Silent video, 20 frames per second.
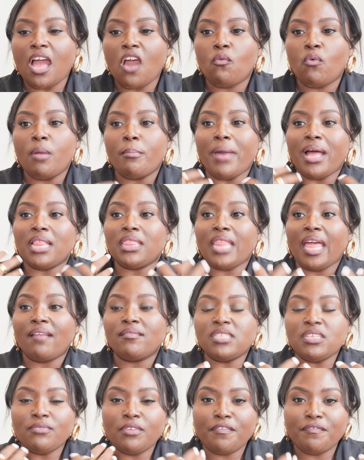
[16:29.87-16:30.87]
I want my
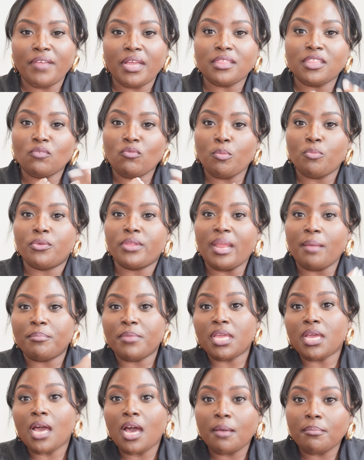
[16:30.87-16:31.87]
life to reflect the woman that I'm
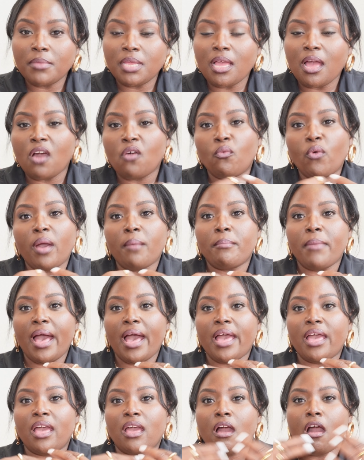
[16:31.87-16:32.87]
becoming. I want
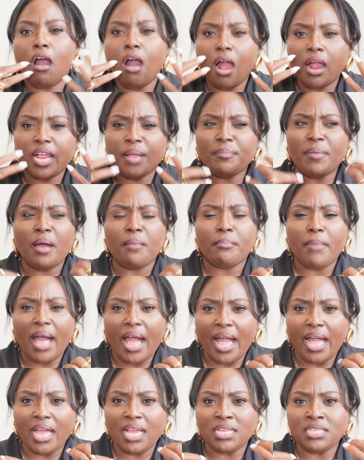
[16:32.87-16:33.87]
my heart and my
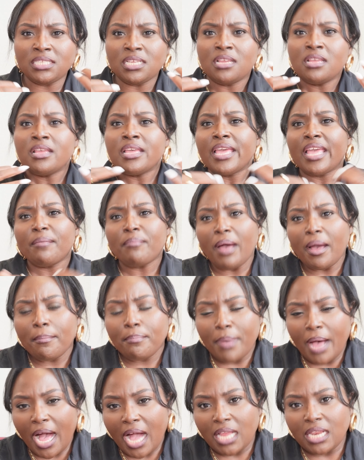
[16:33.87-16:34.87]
mind and my
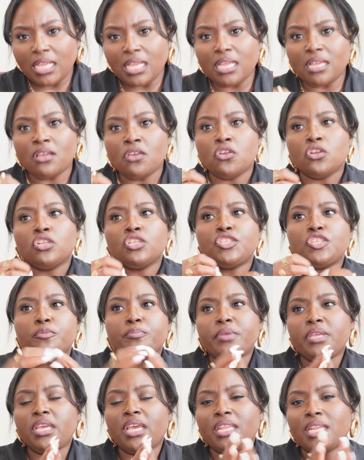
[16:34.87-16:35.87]
body to
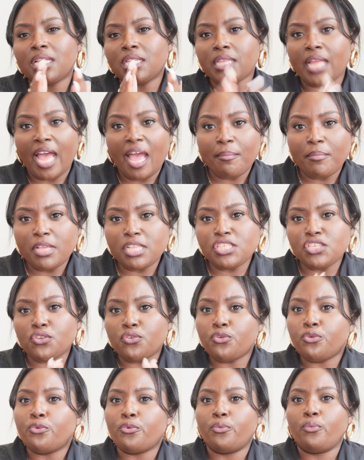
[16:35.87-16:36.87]
be in alignment to
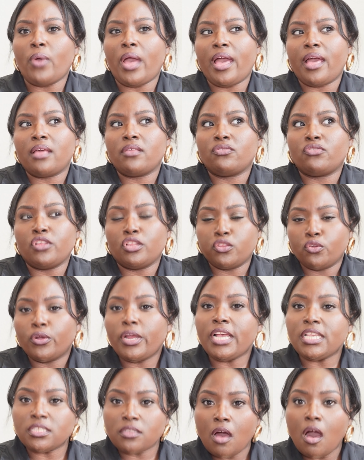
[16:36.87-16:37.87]
who the
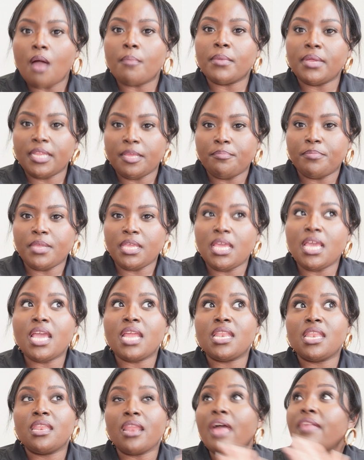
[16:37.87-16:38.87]
Lord has called me to be
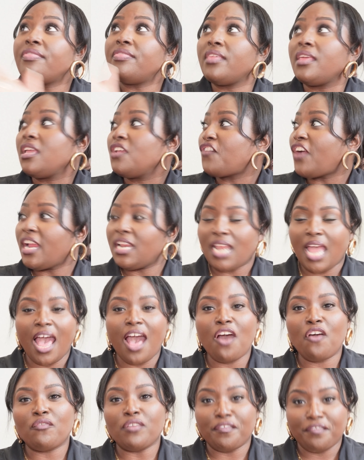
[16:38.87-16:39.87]
and nothing right
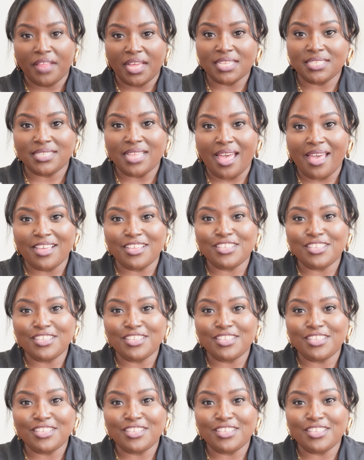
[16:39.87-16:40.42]
now reflects that.